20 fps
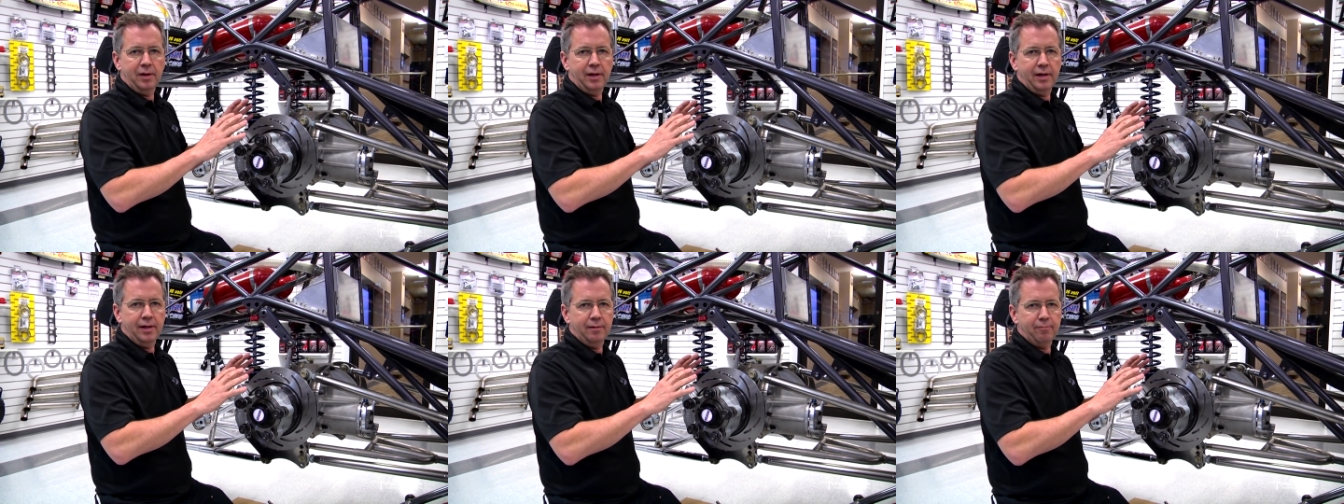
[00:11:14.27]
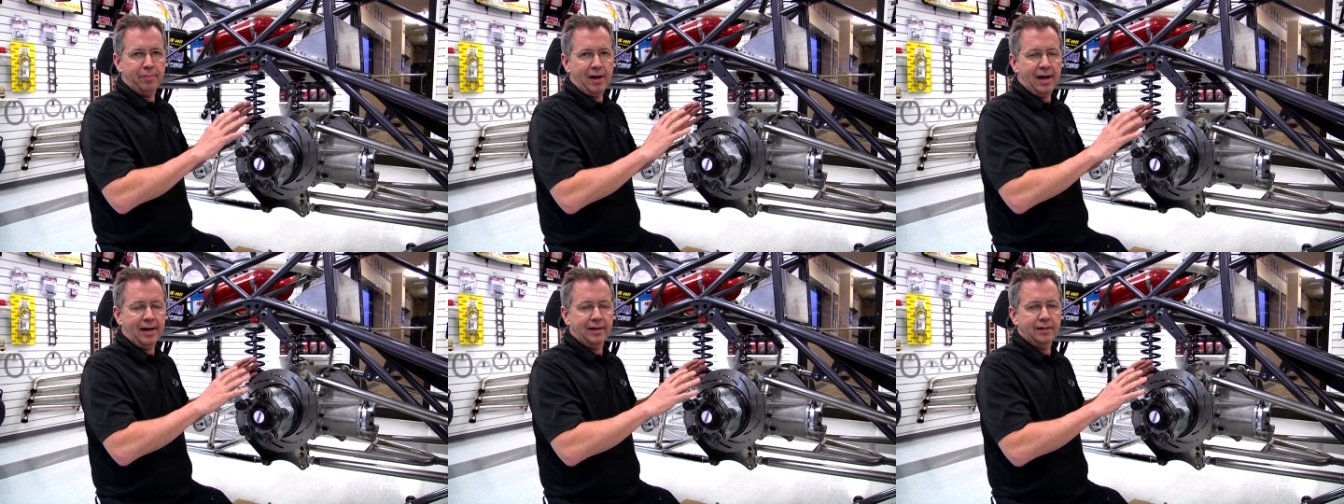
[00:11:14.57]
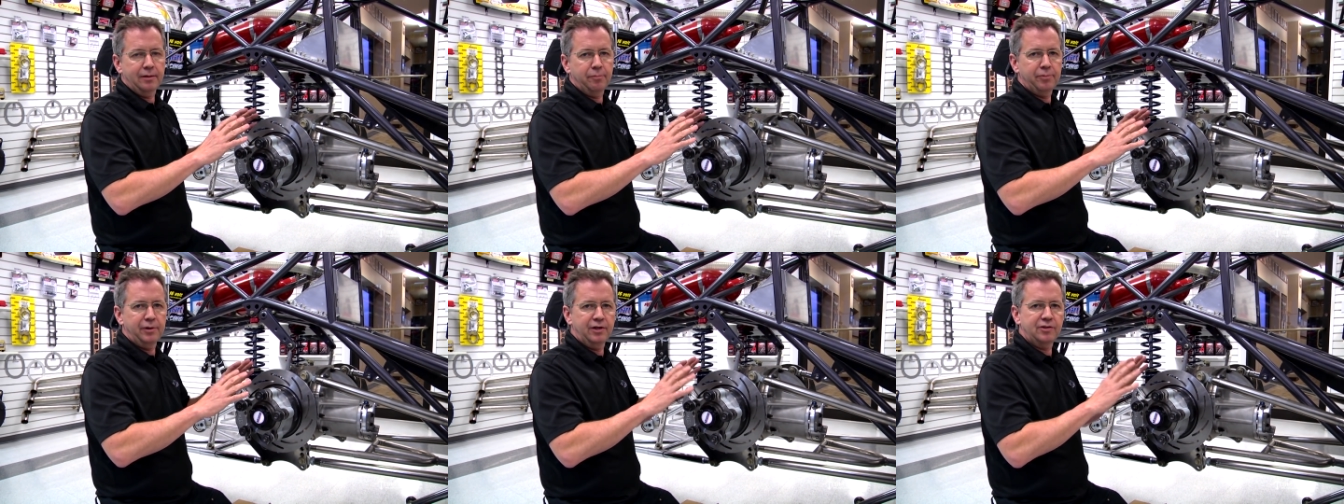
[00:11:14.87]
and back
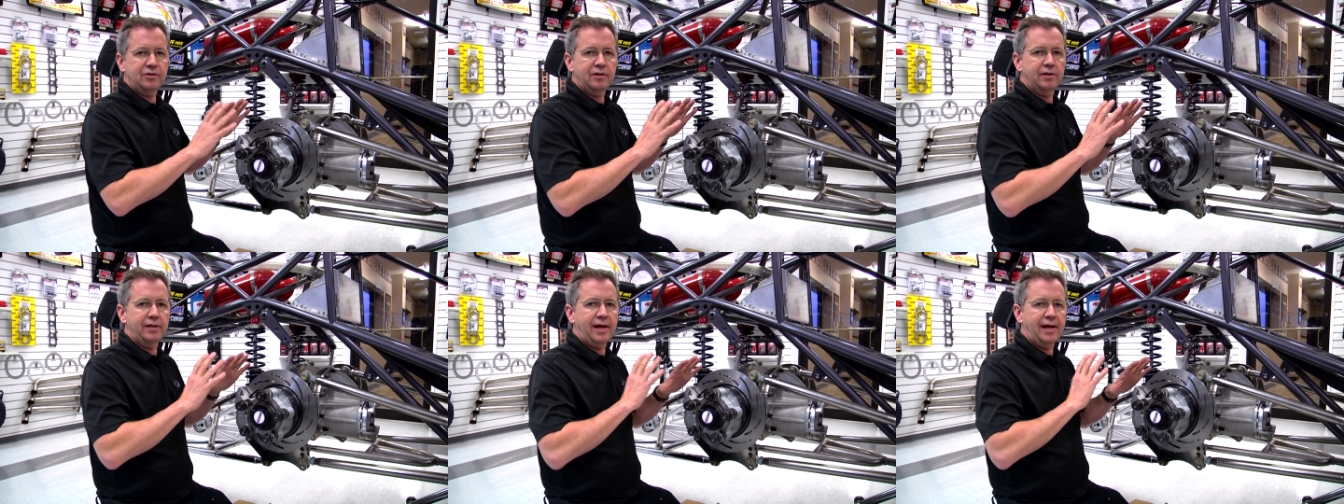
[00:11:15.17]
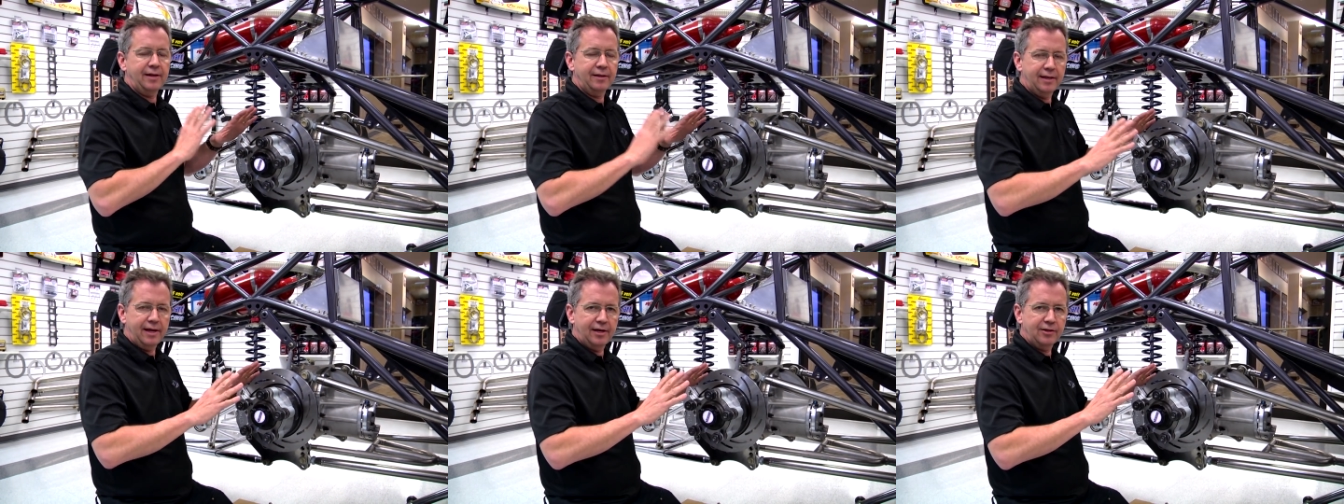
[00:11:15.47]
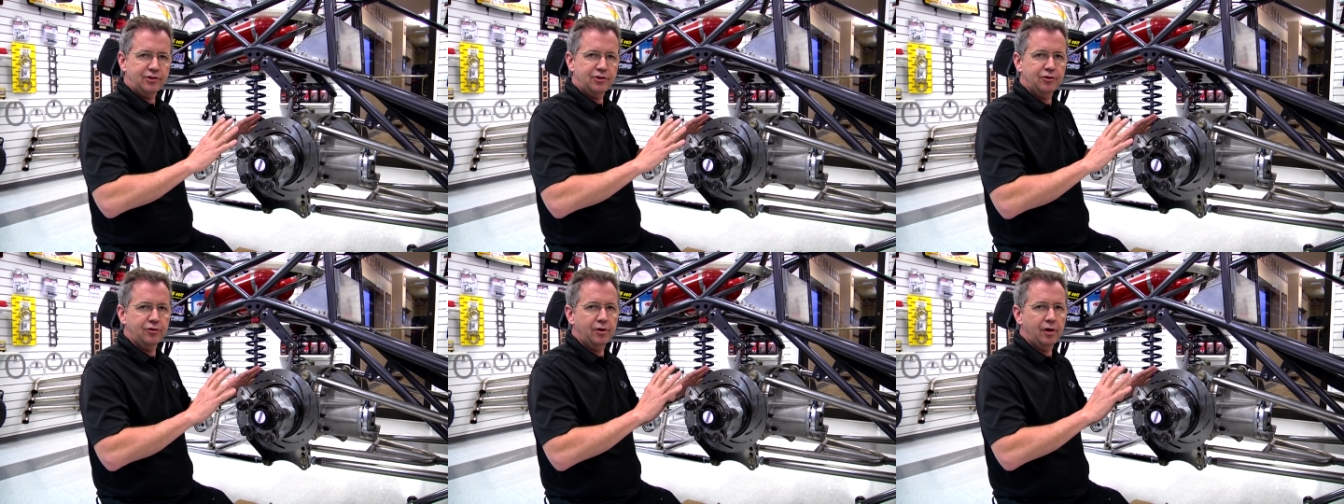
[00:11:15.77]
in the pits, and that,
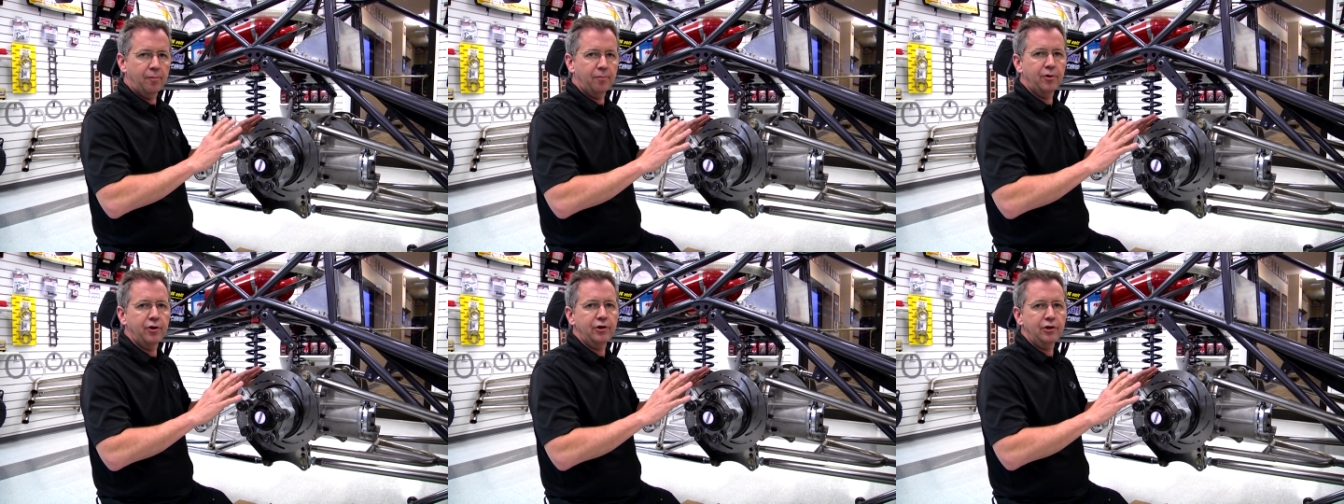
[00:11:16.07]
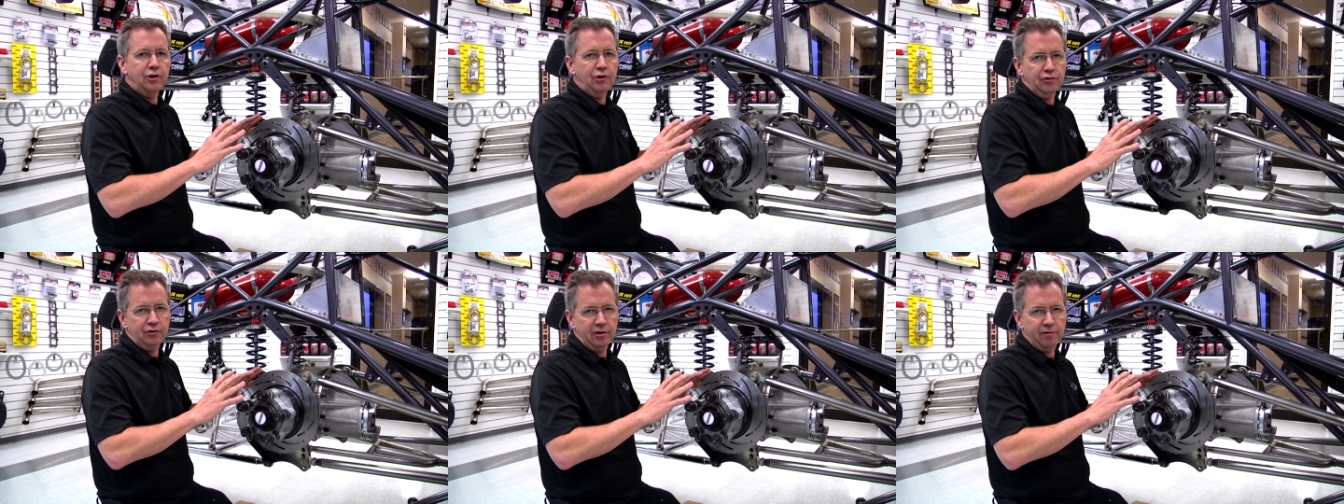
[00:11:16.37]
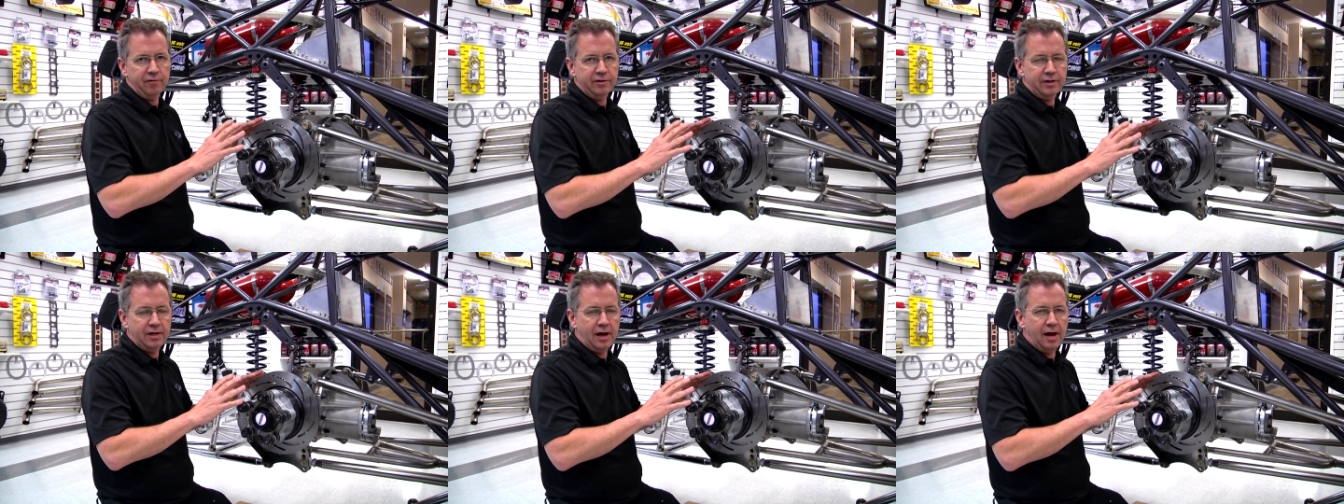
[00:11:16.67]
that's your number to use
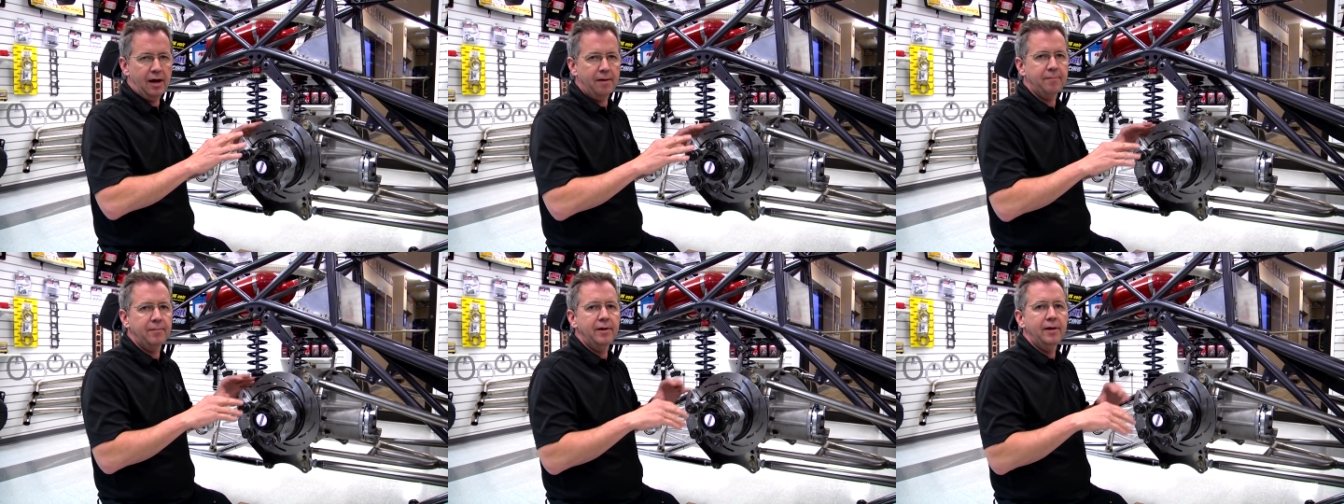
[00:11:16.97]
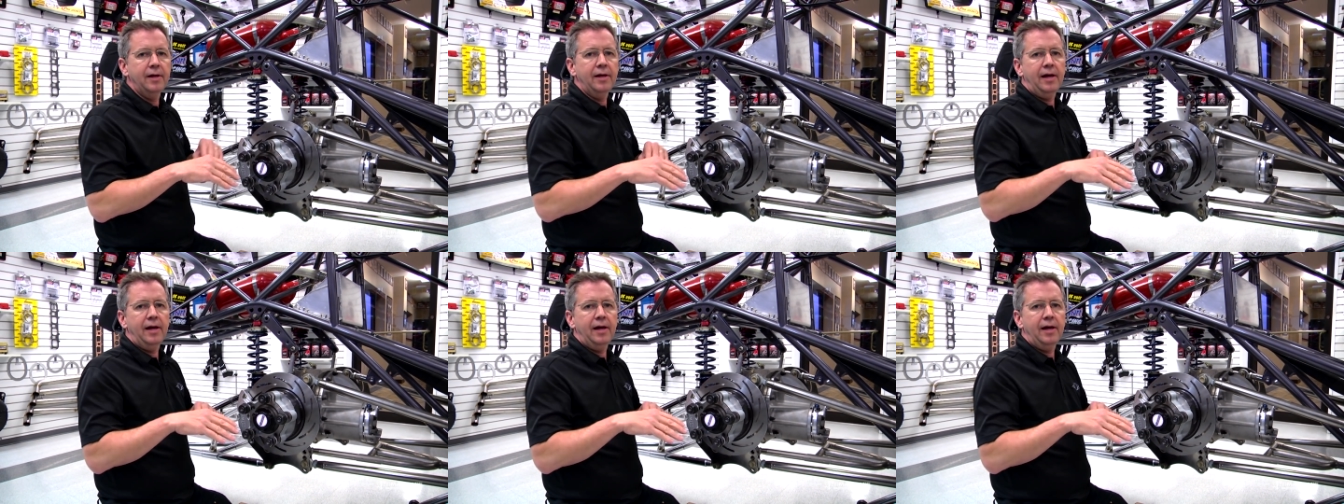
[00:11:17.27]
every time.